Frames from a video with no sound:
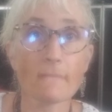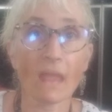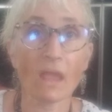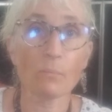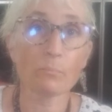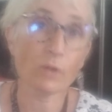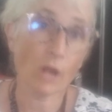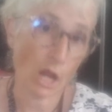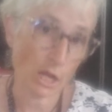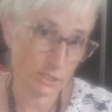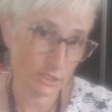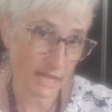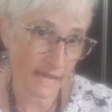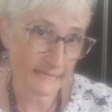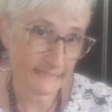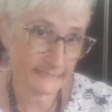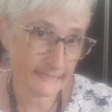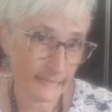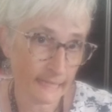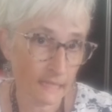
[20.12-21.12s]

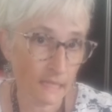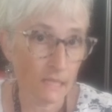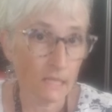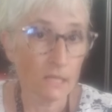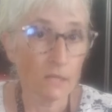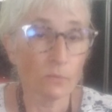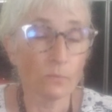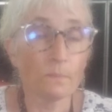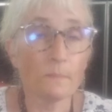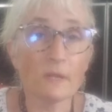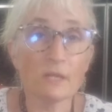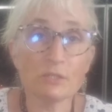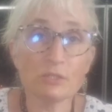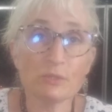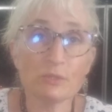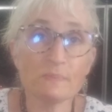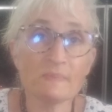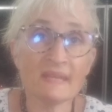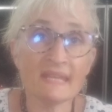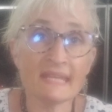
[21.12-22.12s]
project,
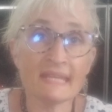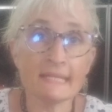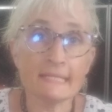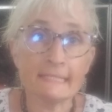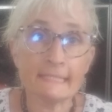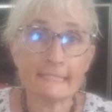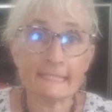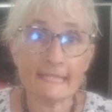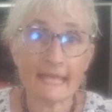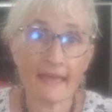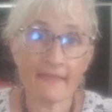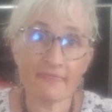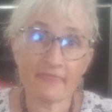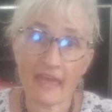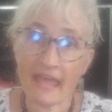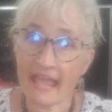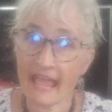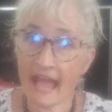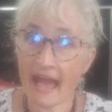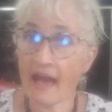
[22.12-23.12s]
which means that
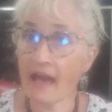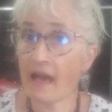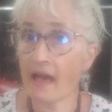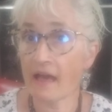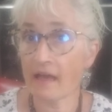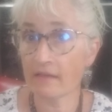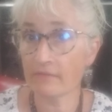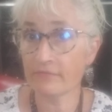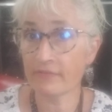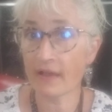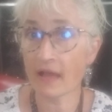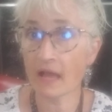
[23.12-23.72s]
they have